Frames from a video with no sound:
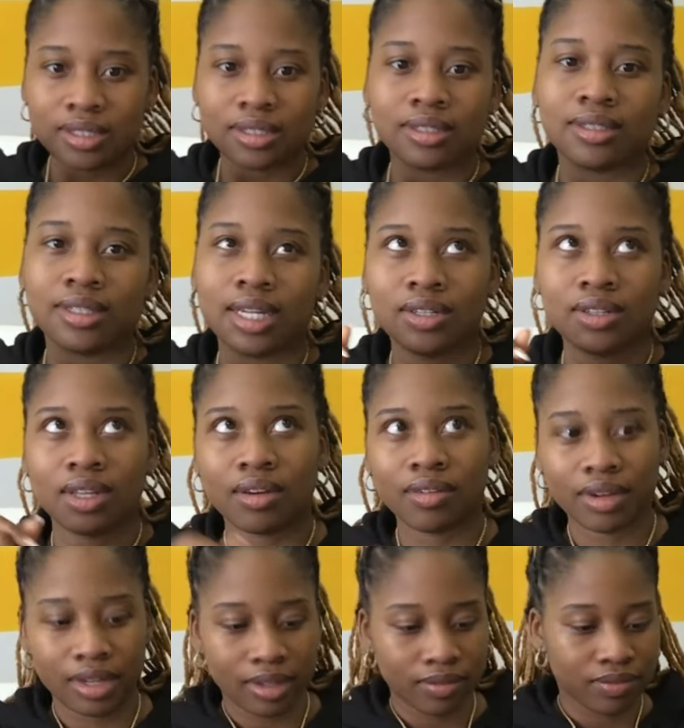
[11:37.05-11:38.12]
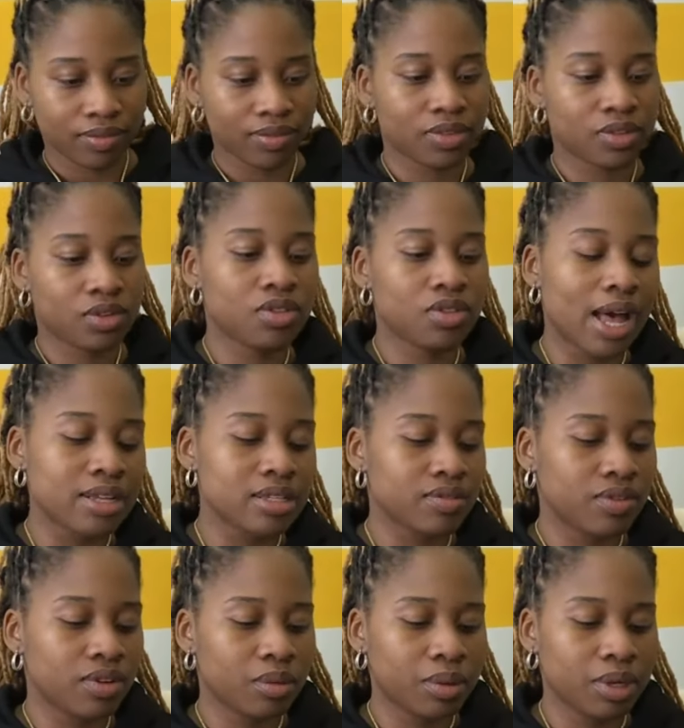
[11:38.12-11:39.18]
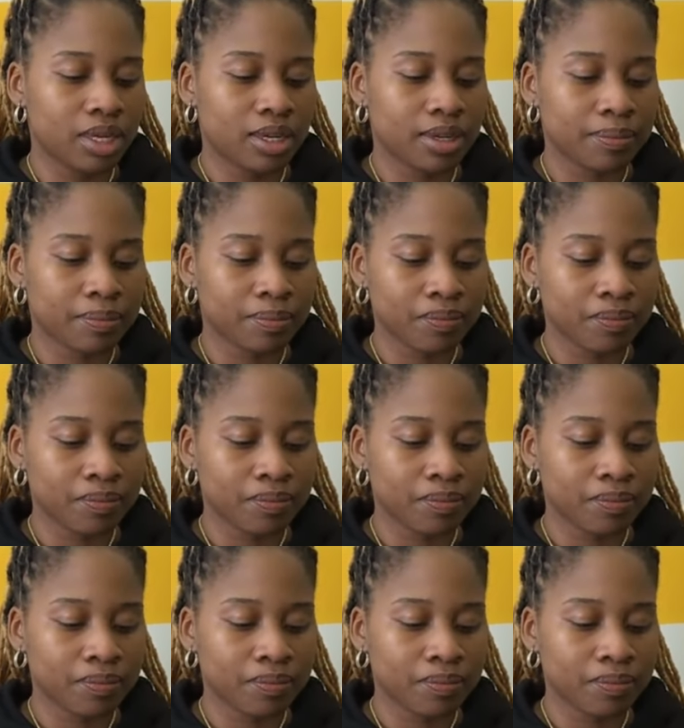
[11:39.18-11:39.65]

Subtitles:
Did I do that right? 2,000 for the week.